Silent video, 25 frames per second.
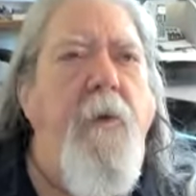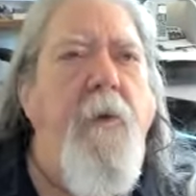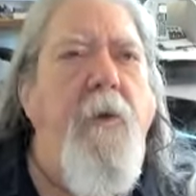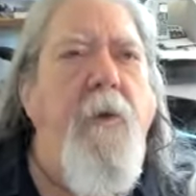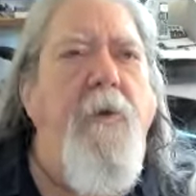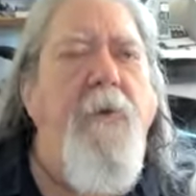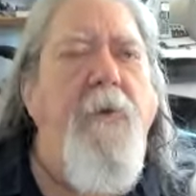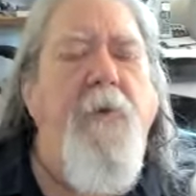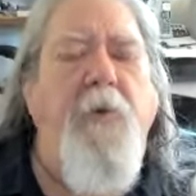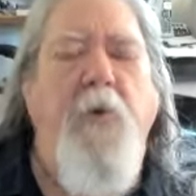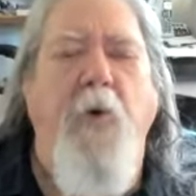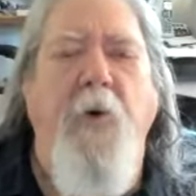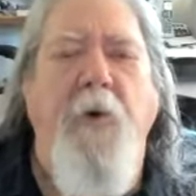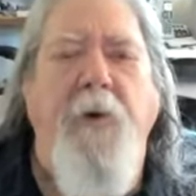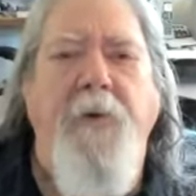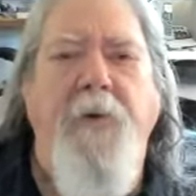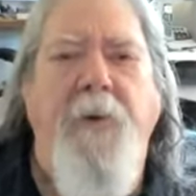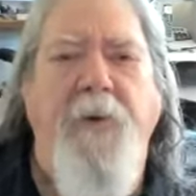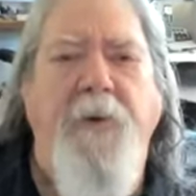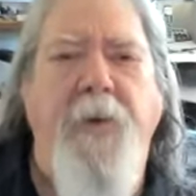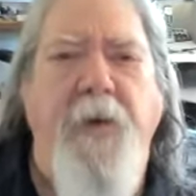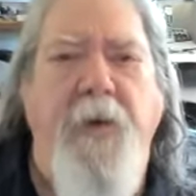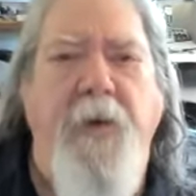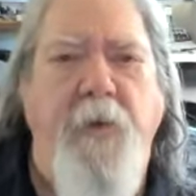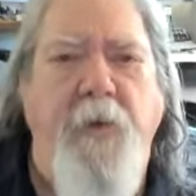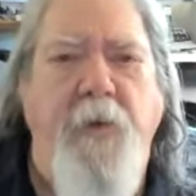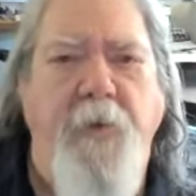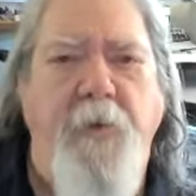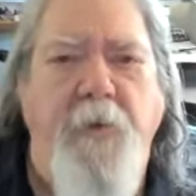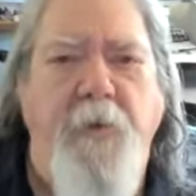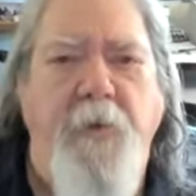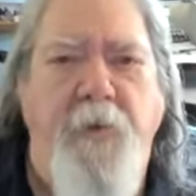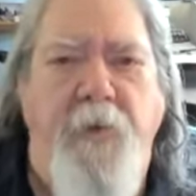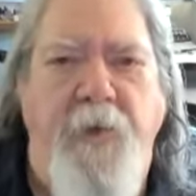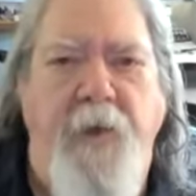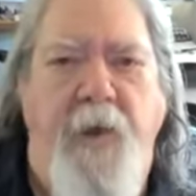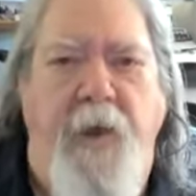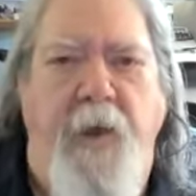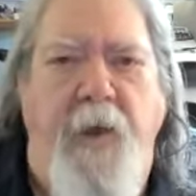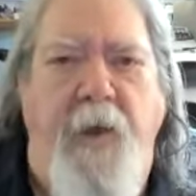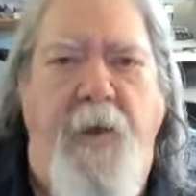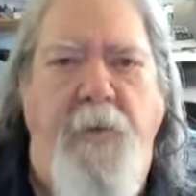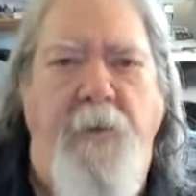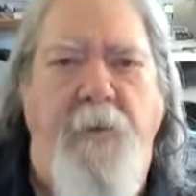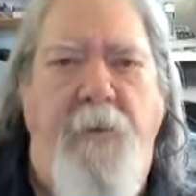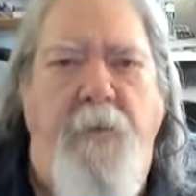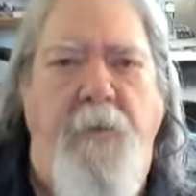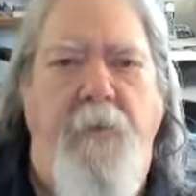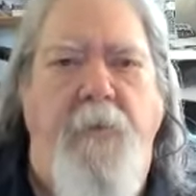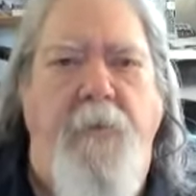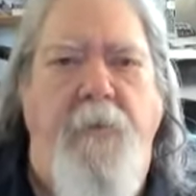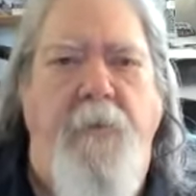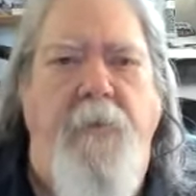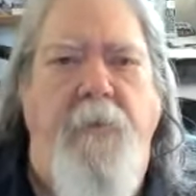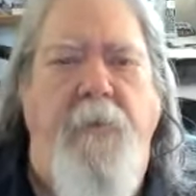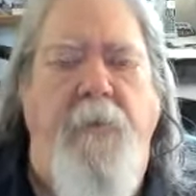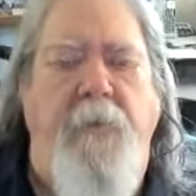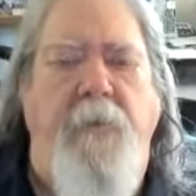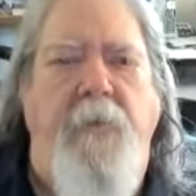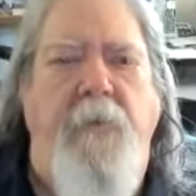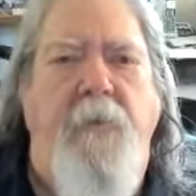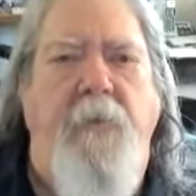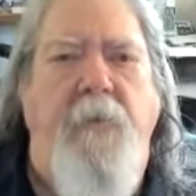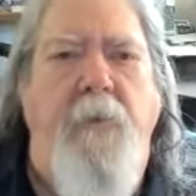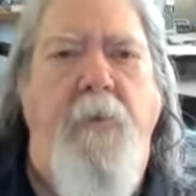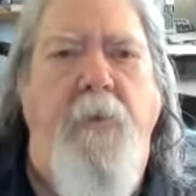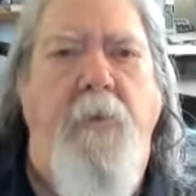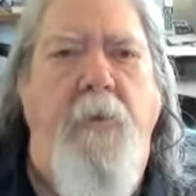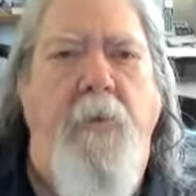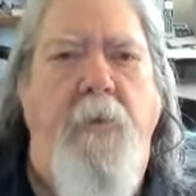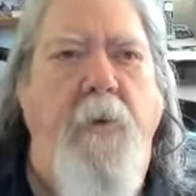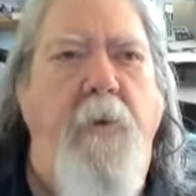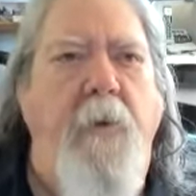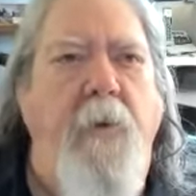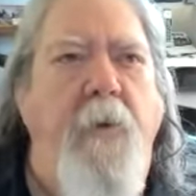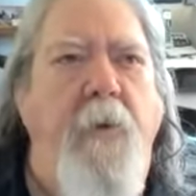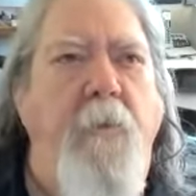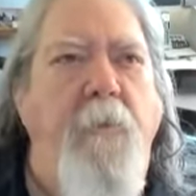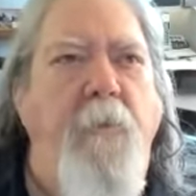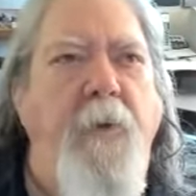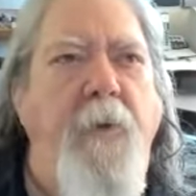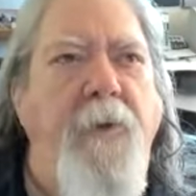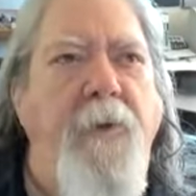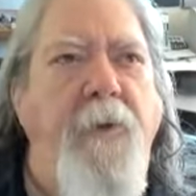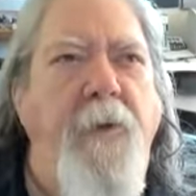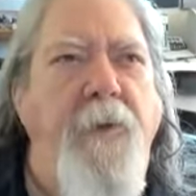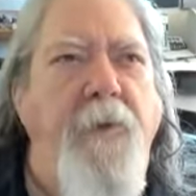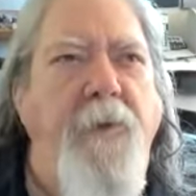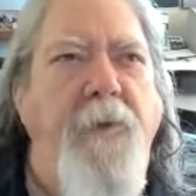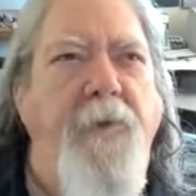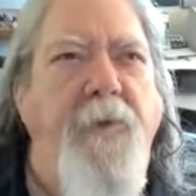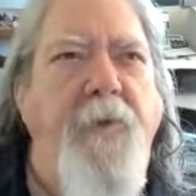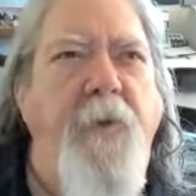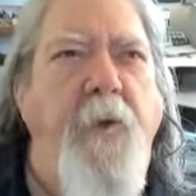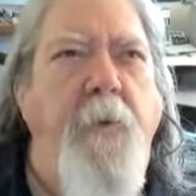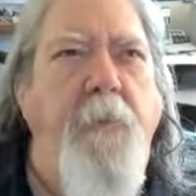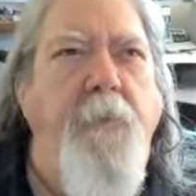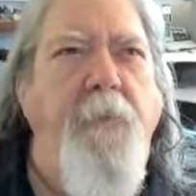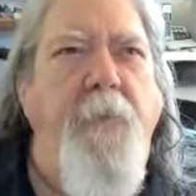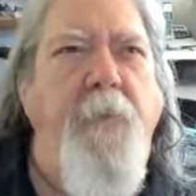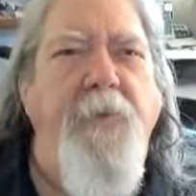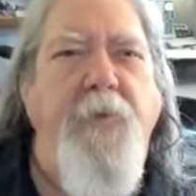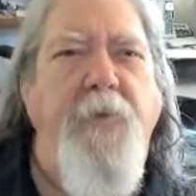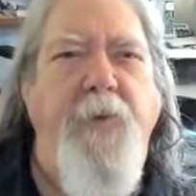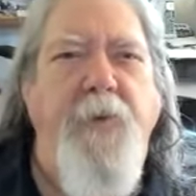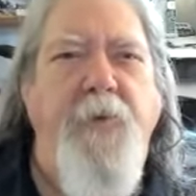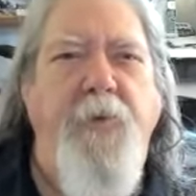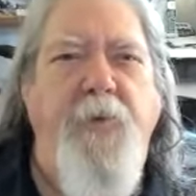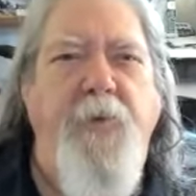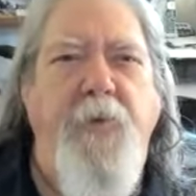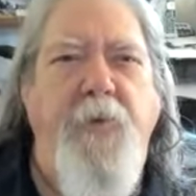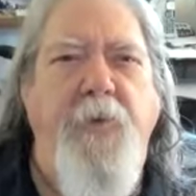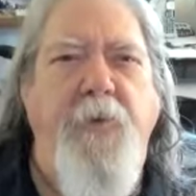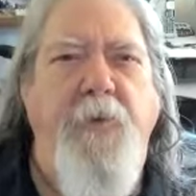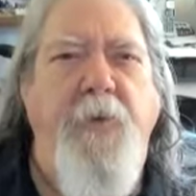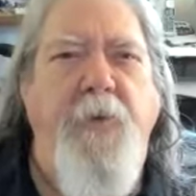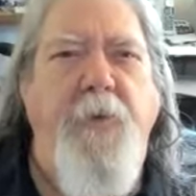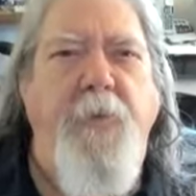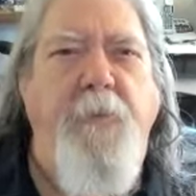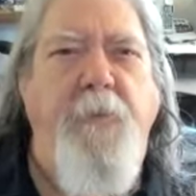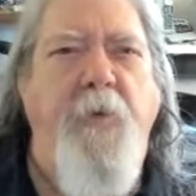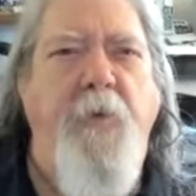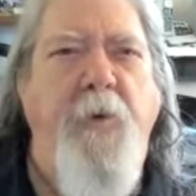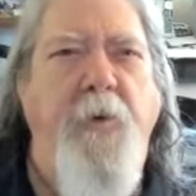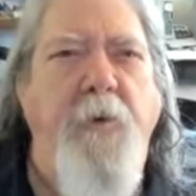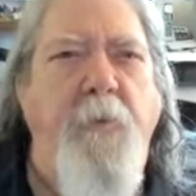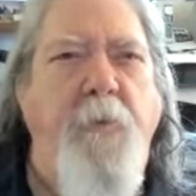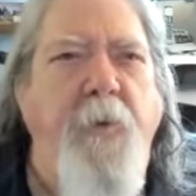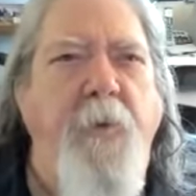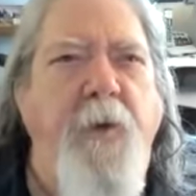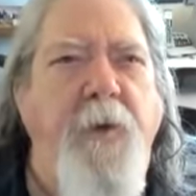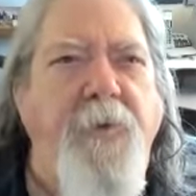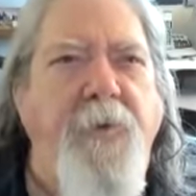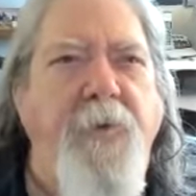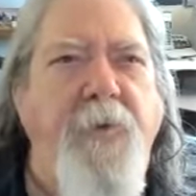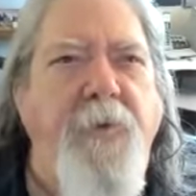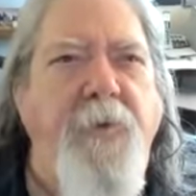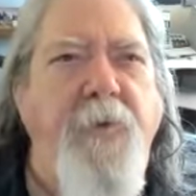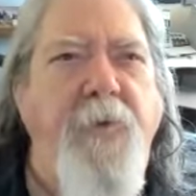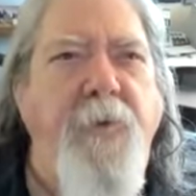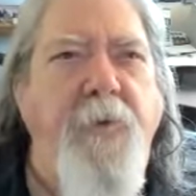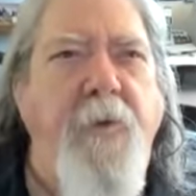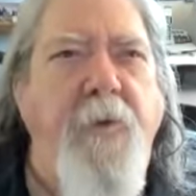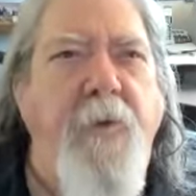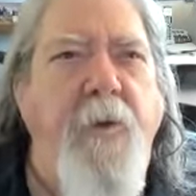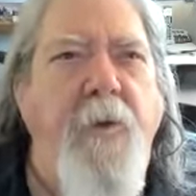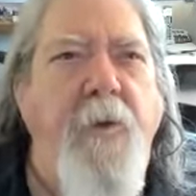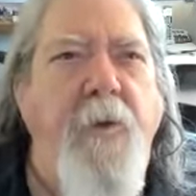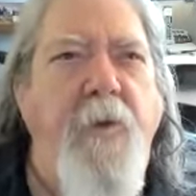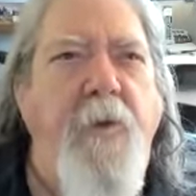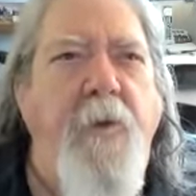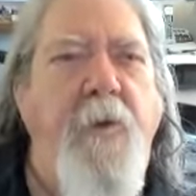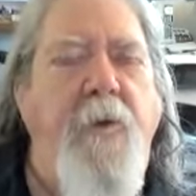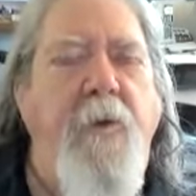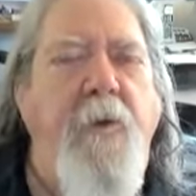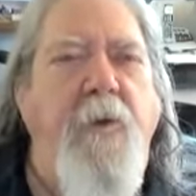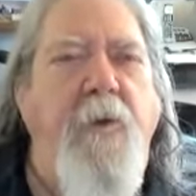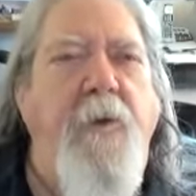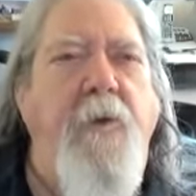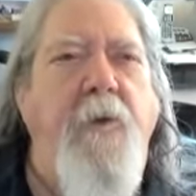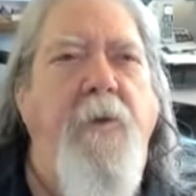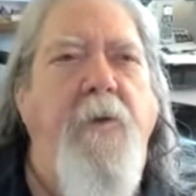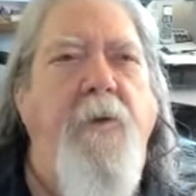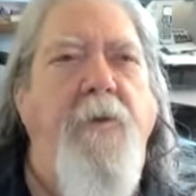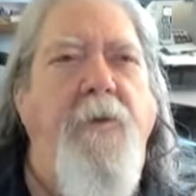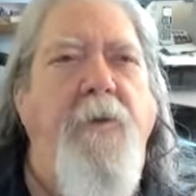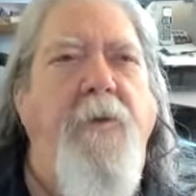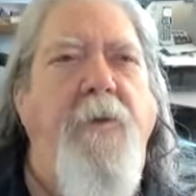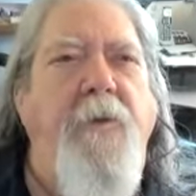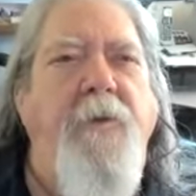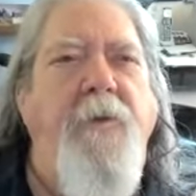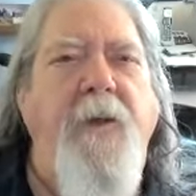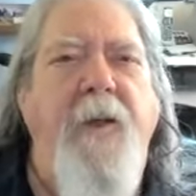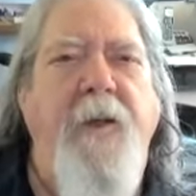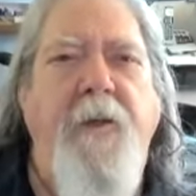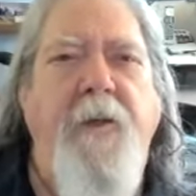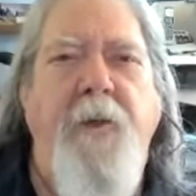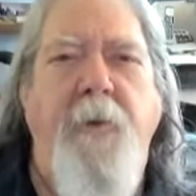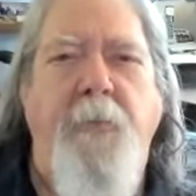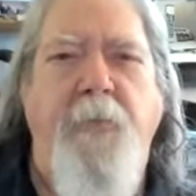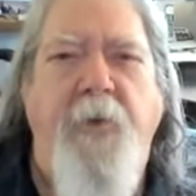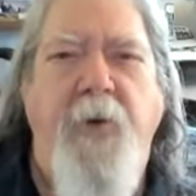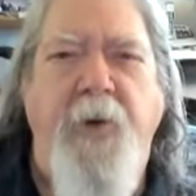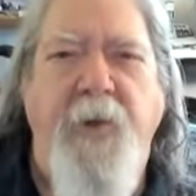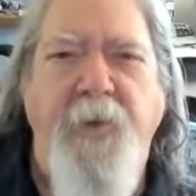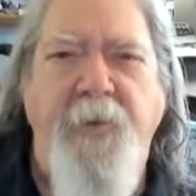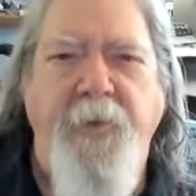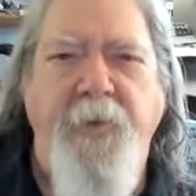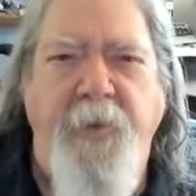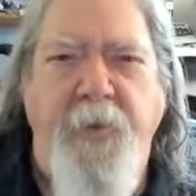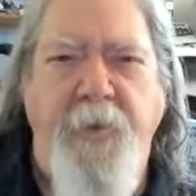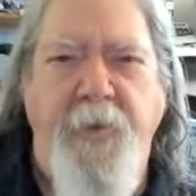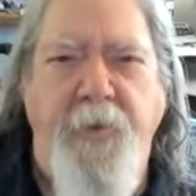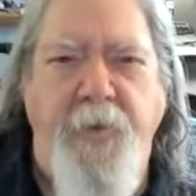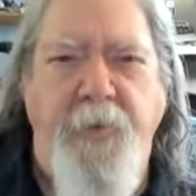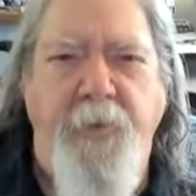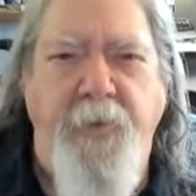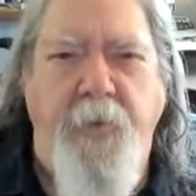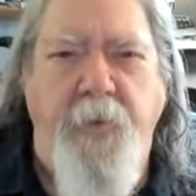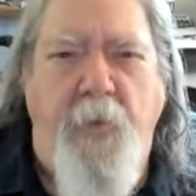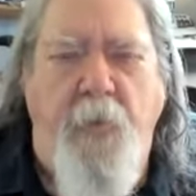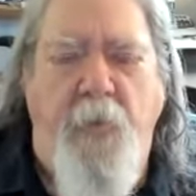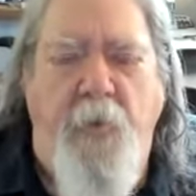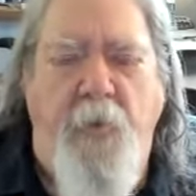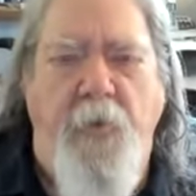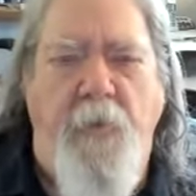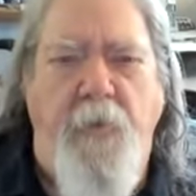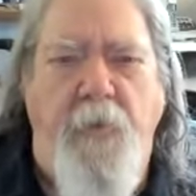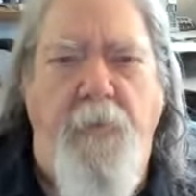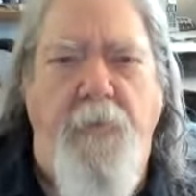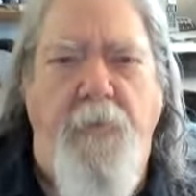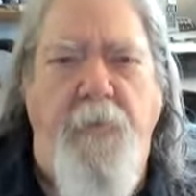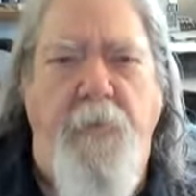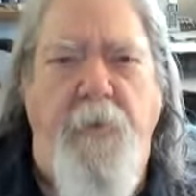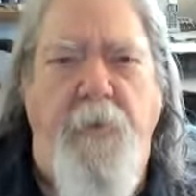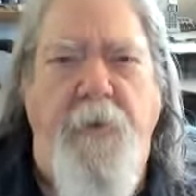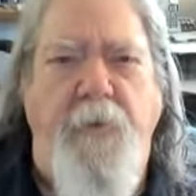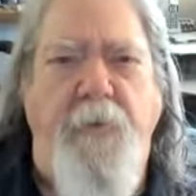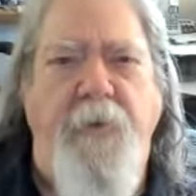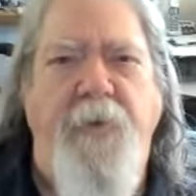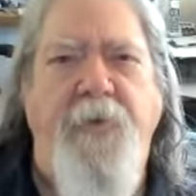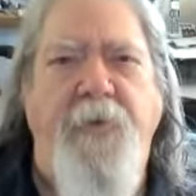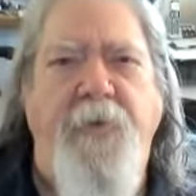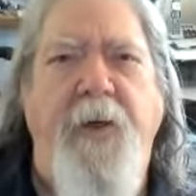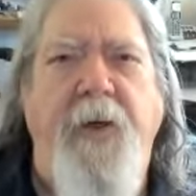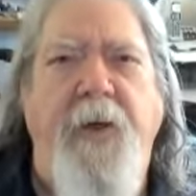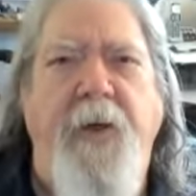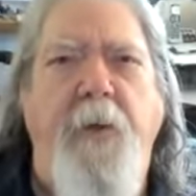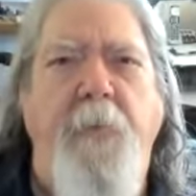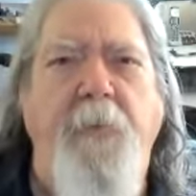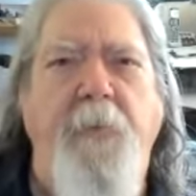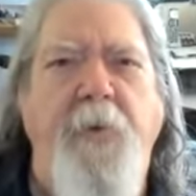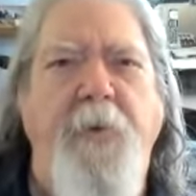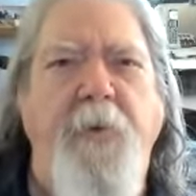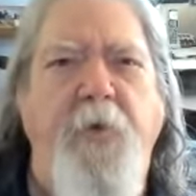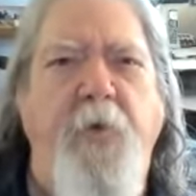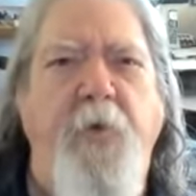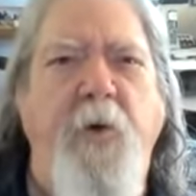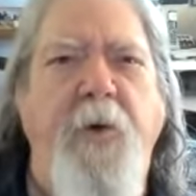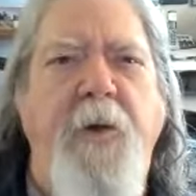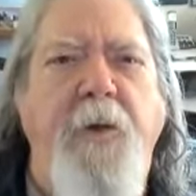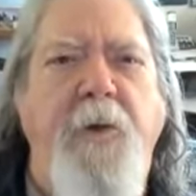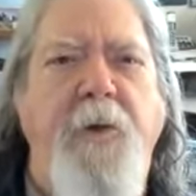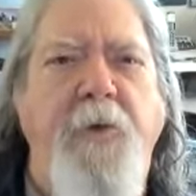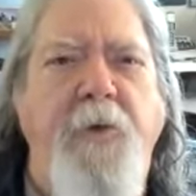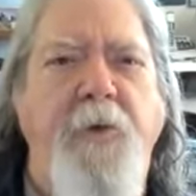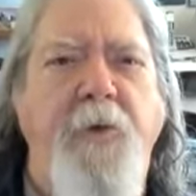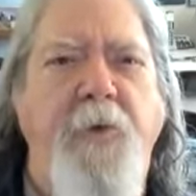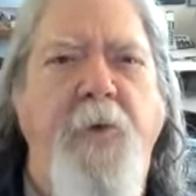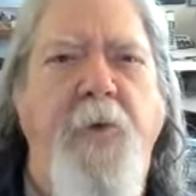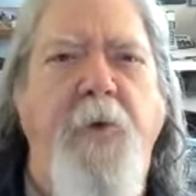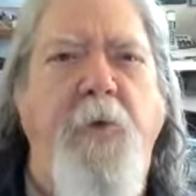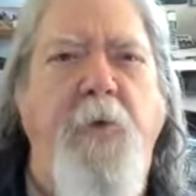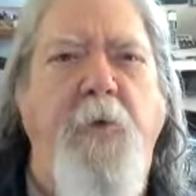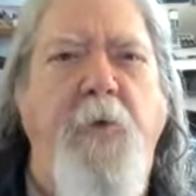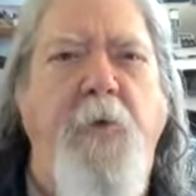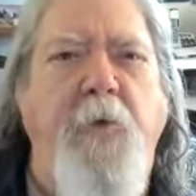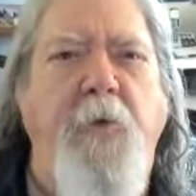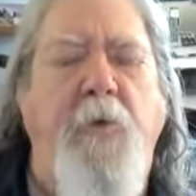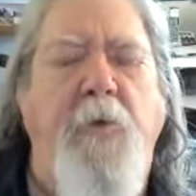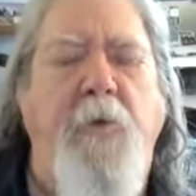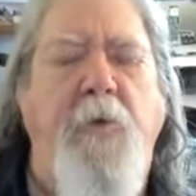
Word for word: is going to tell you that, because their position is pretty much to take the place of the soul and to stand between you